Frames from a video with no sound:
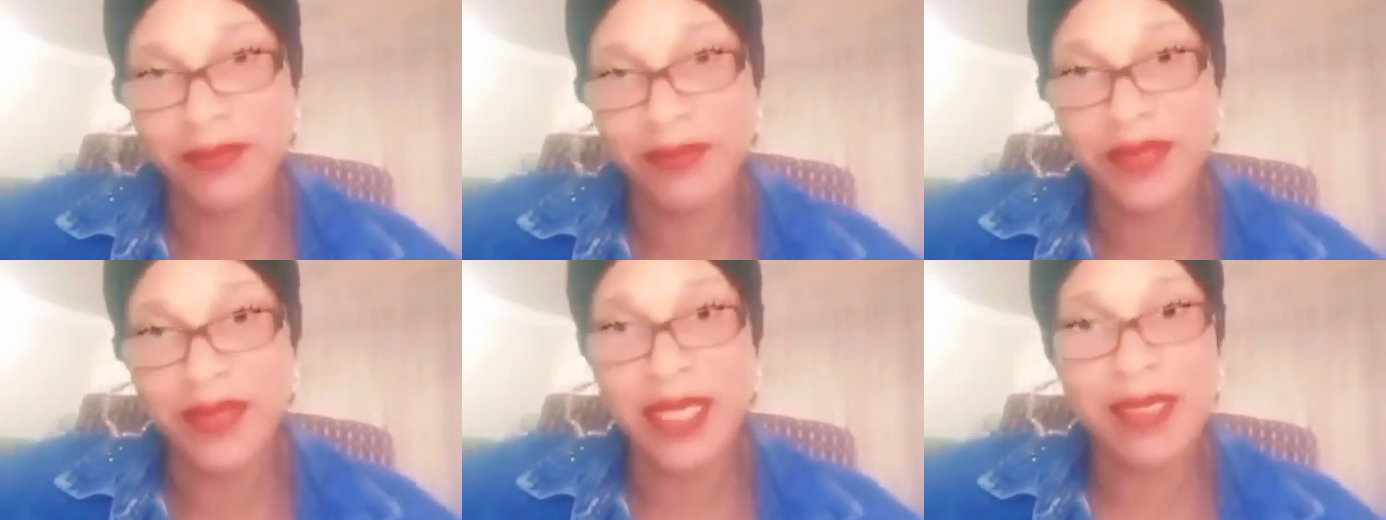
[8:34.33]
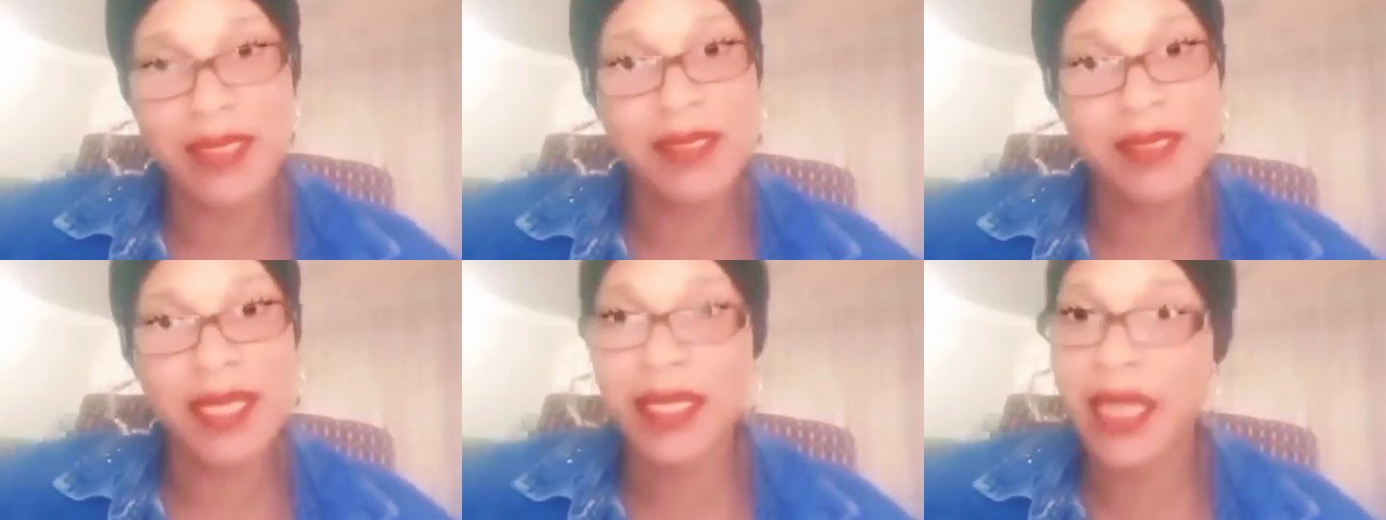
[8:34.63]
They
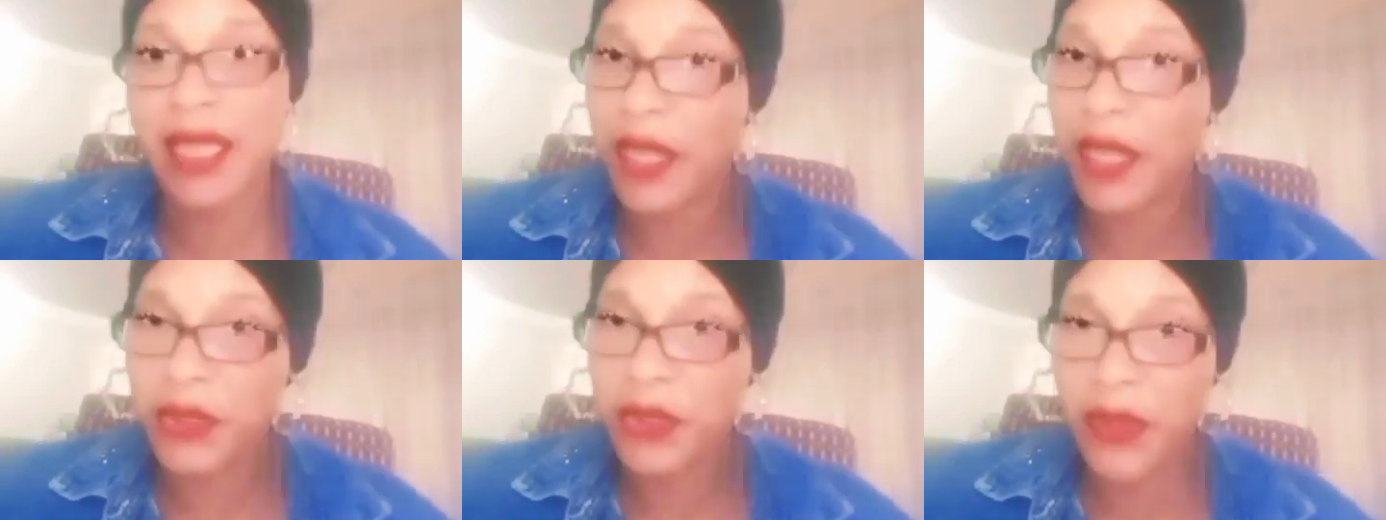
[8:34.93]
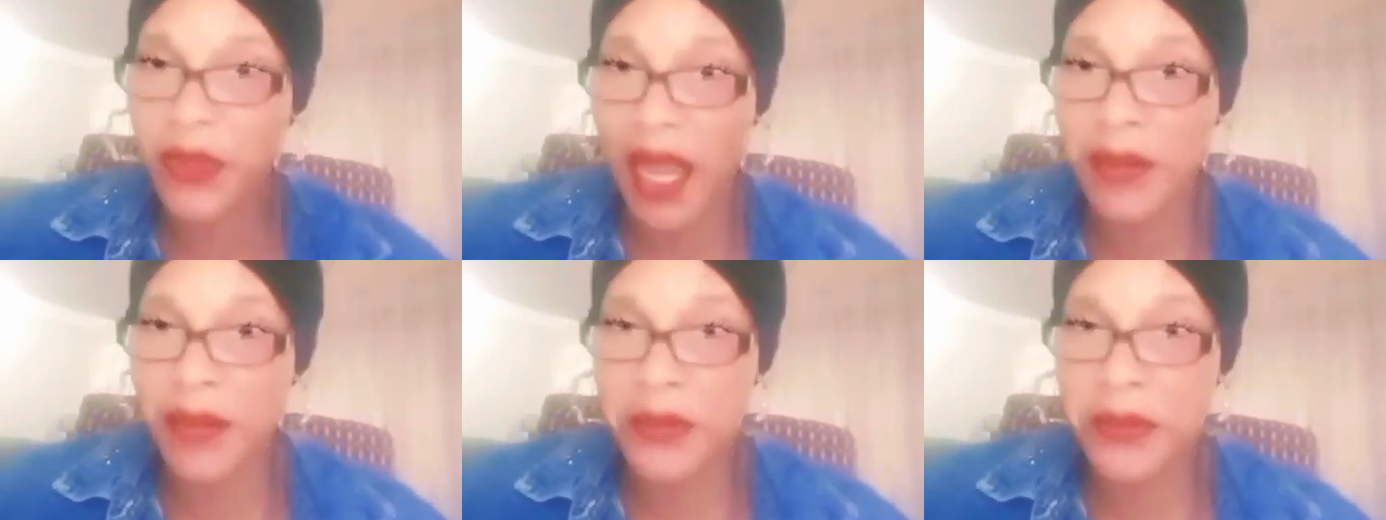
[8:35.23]
said, are you
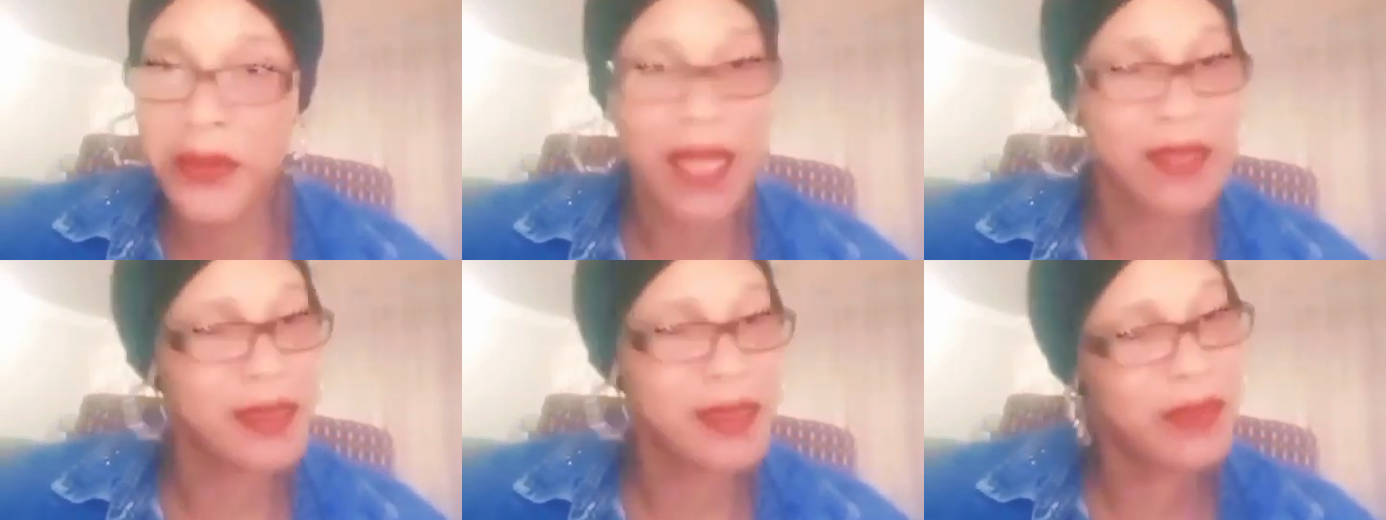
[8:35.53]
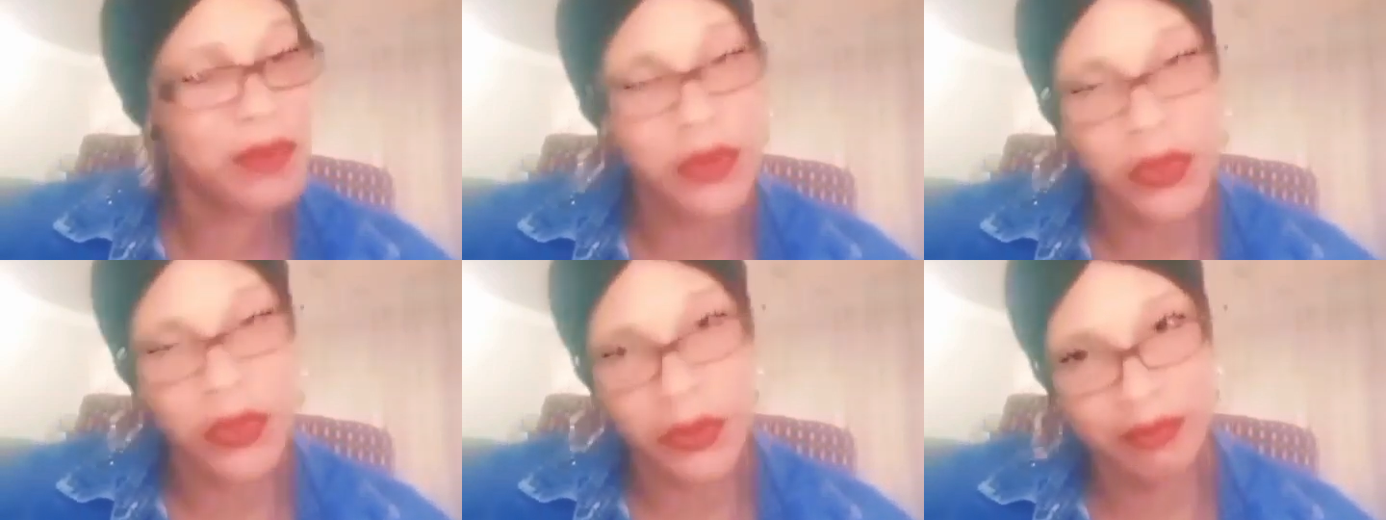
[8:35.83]
angry? I said,
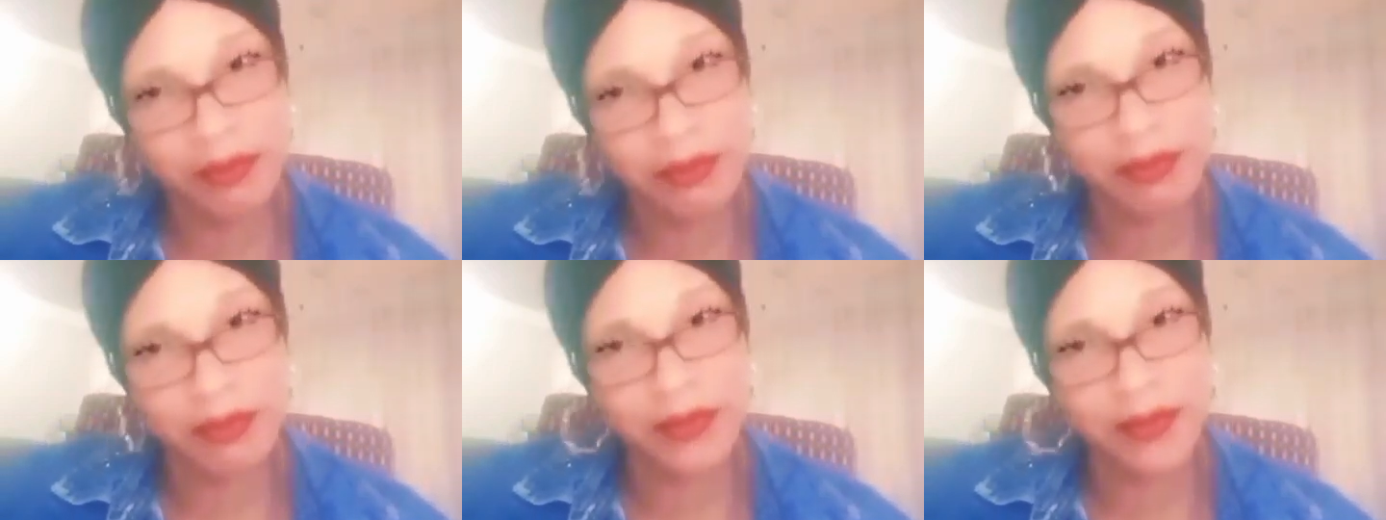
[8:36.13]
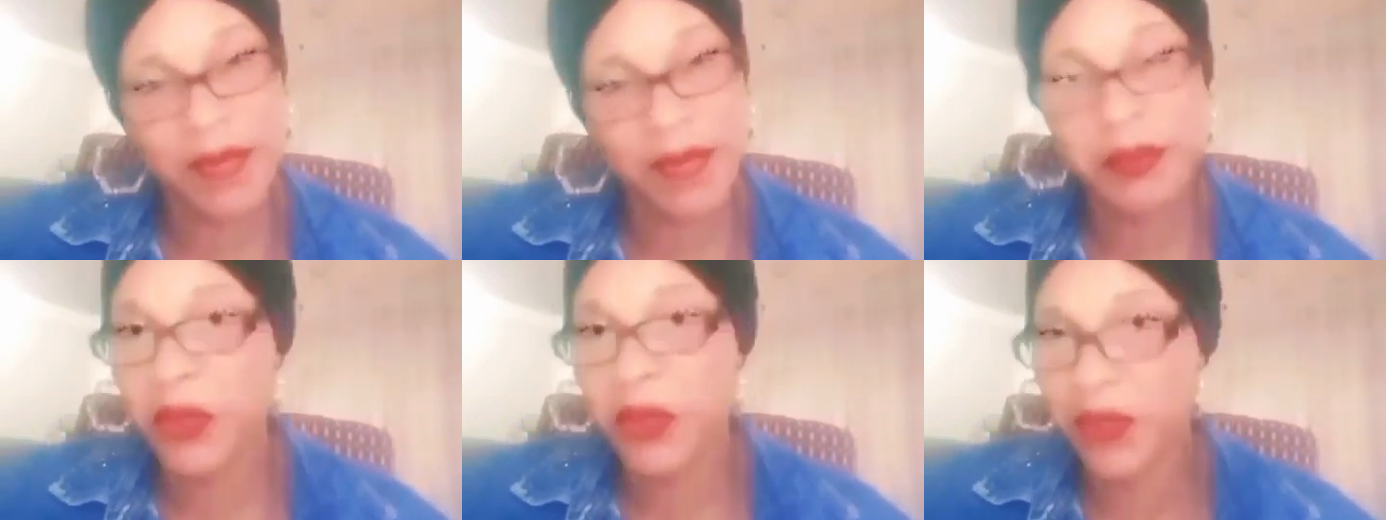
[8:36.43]
no,
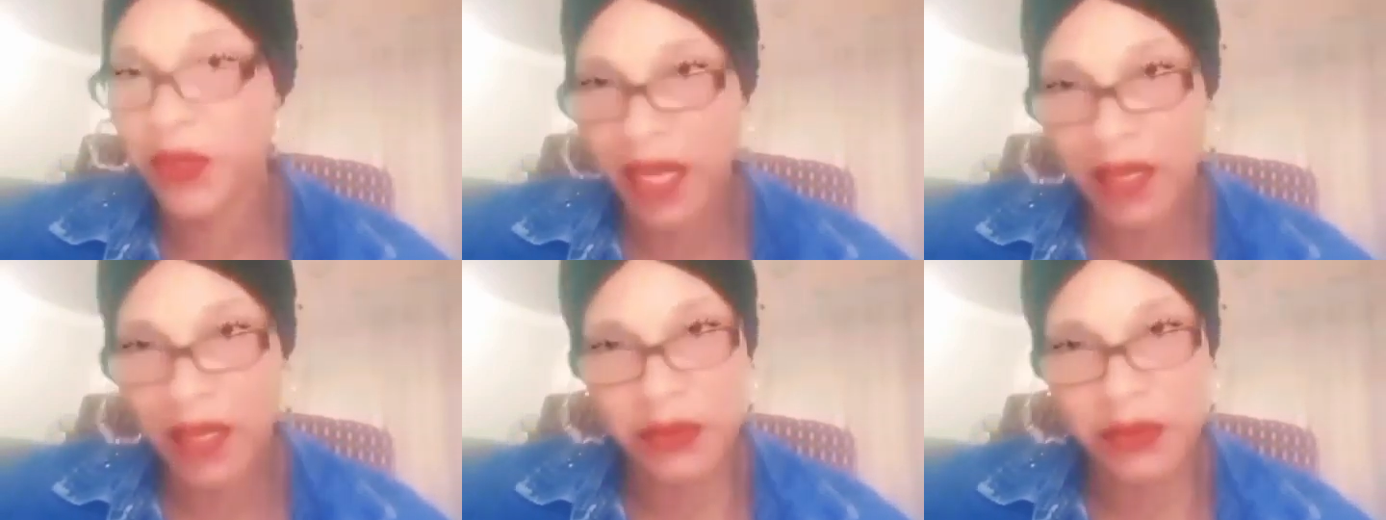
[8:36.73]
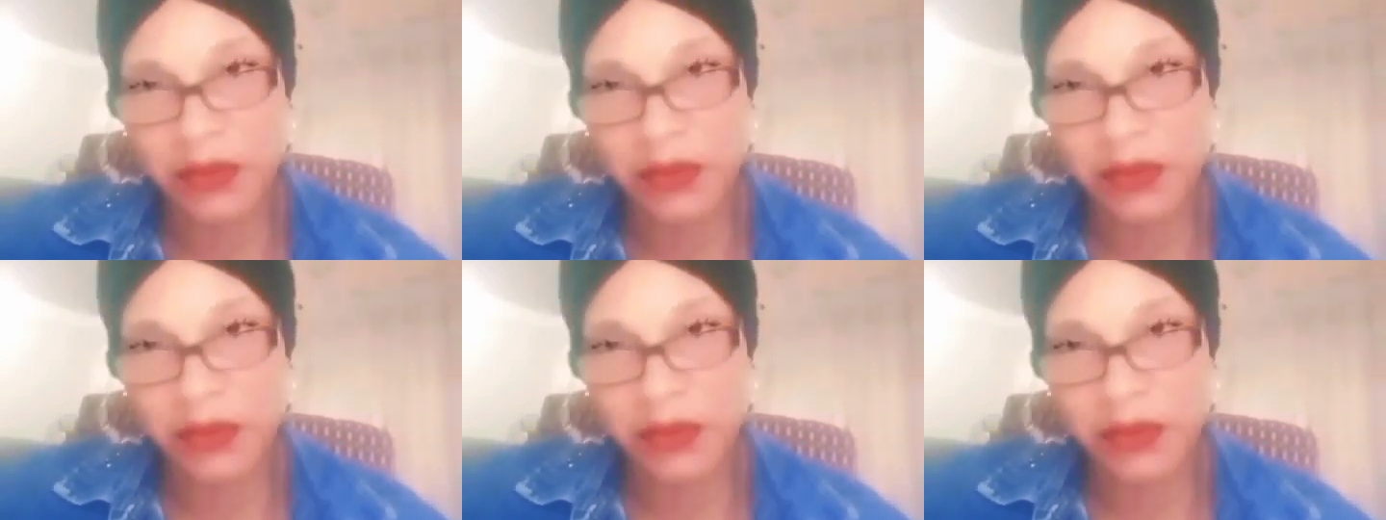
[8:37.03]
I'm not angry.